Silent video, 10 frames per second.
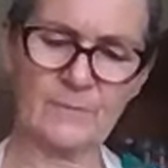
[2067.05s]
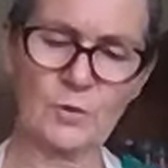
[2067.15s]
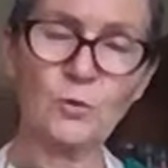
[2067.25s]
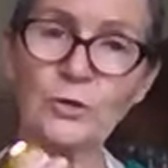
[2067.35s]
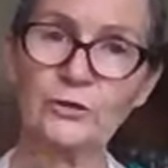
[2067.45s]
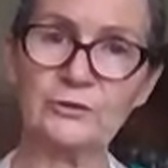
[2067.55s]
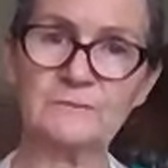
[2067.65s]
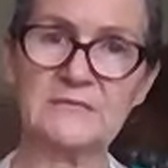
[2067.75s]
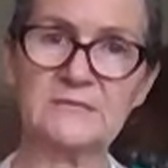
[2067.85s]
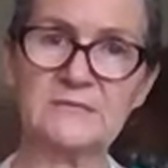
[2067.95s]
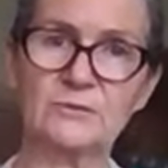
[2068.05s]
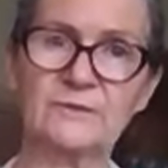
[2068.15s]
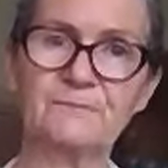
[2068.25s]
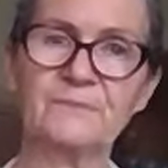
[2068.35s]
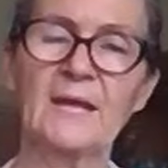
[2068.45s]
cook herbs into
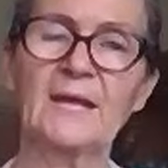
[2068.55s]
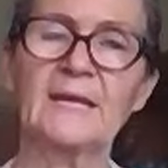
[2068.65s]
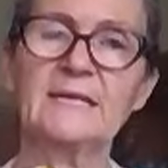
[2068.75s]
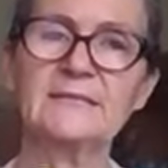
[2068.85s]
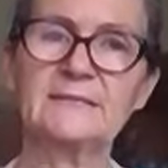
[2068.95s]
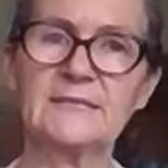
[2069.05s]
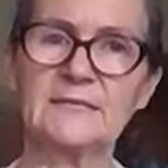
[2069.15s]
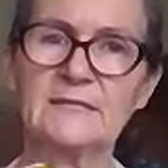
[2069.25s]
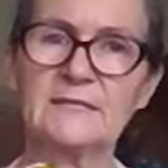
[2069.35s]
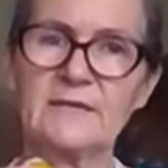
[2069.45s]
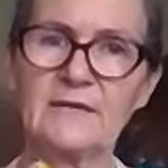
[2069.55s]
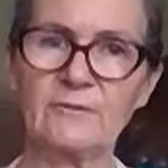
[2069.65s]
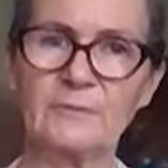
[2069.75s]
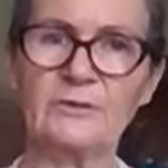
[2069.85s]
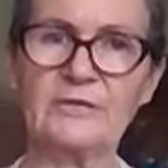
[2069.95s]
it, is that its
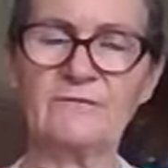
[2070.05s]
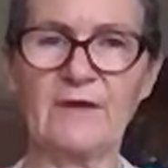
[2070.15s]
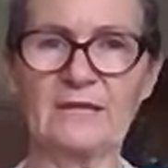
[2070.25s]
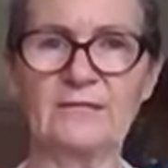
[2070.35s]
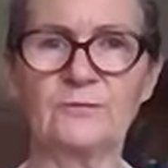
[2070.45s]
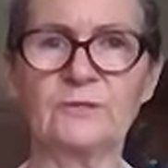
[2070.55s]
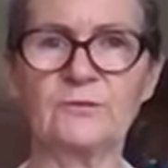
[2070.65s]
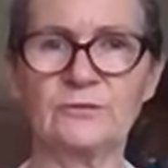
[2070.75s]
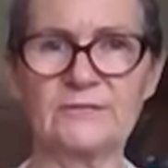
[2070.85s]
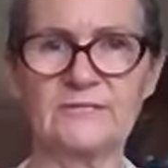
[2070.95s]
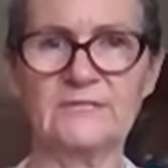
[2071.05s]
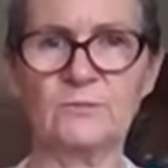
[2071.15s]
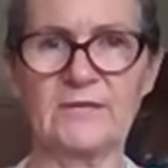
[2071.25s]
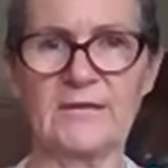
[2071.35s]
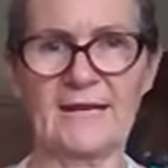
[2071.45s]
therapeutic value increases
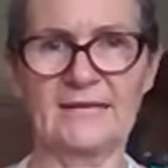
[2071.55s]
with